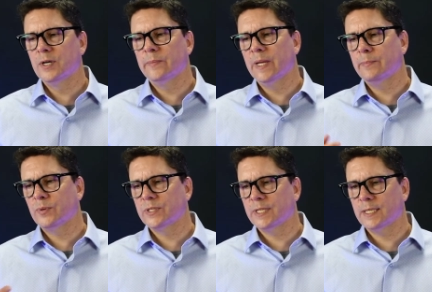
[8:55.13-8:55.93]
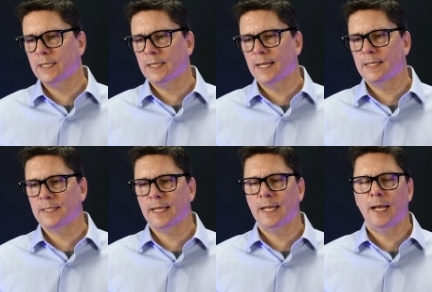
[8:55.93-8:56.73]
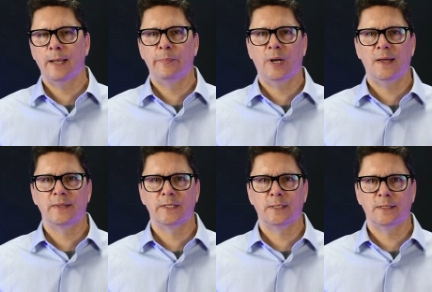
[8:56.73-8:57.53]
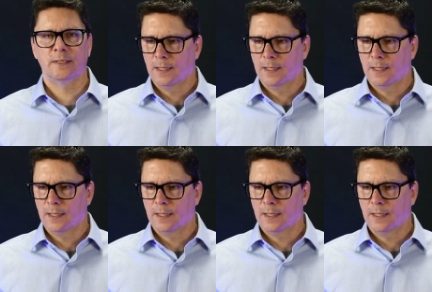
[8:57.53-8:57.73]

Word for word: you may present it as a hypothesis.